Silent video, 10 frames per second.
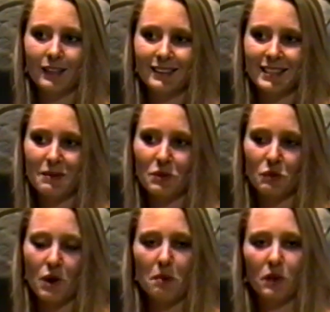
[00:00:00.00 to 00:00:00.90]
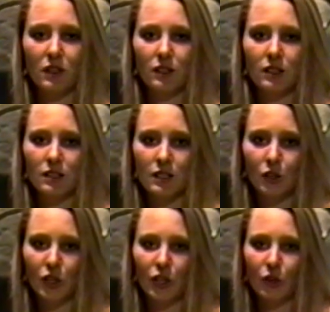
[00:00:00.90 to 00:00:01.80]
His name was Robert
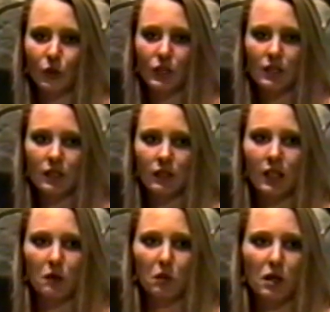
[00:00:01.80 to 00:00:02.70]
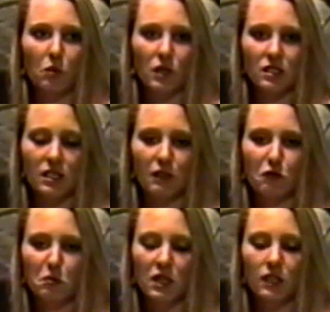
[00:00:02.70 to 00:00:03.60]
Casilio. He did a lot of Playboy stuff,
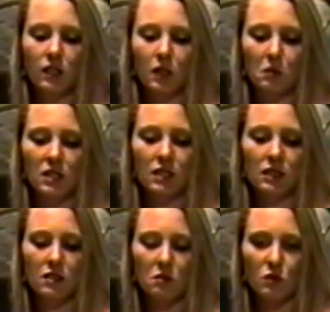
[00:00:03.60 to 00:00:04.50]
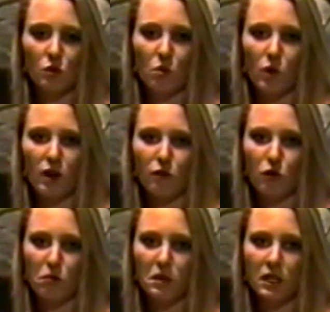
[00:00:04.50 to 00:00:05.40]
but he did some swimwear
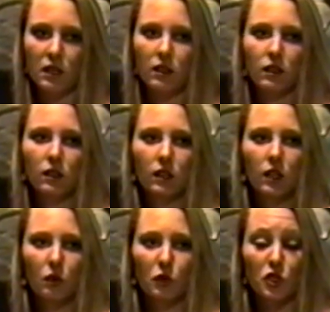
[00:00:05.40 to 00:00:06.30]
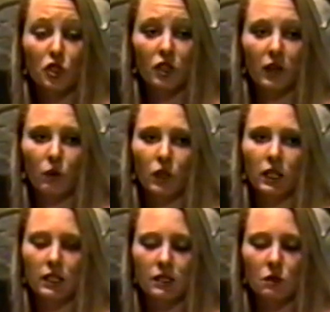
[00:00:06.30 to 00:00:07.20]
for me, which turned out really
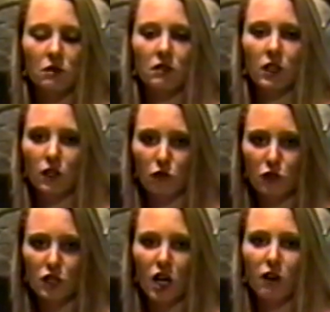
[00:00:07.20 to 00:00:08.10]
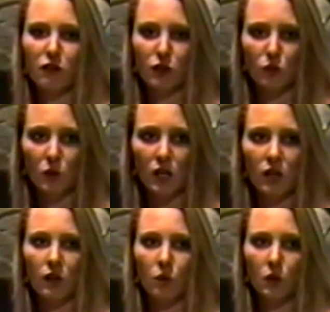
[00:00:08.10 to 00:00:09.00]
nice. He was a very good photographer, and we got
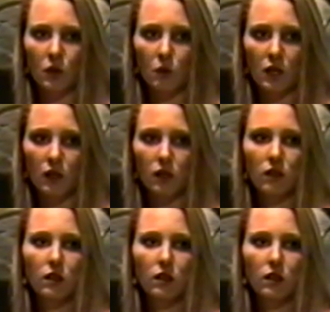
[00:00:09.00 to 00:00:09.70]
along really well.